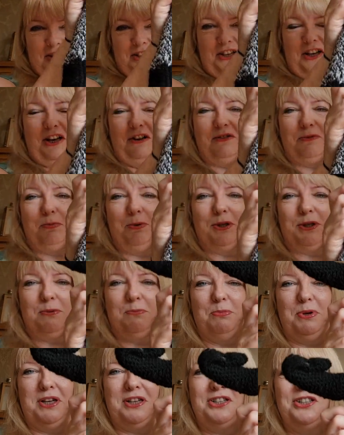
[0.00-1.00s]
So I'll have to put
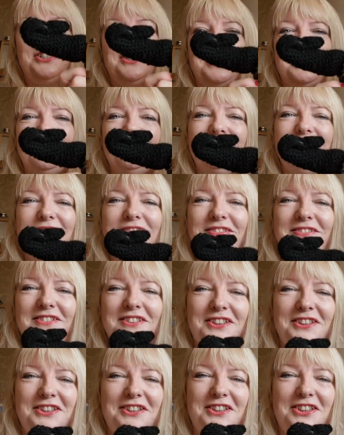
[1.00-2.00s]
some pictures in
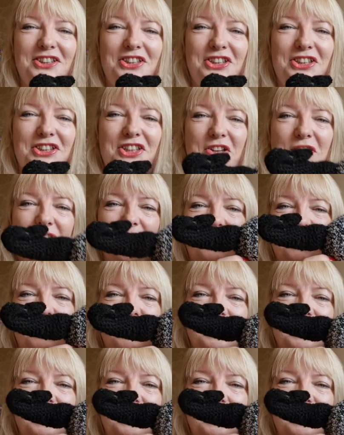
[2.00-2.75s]
just so that you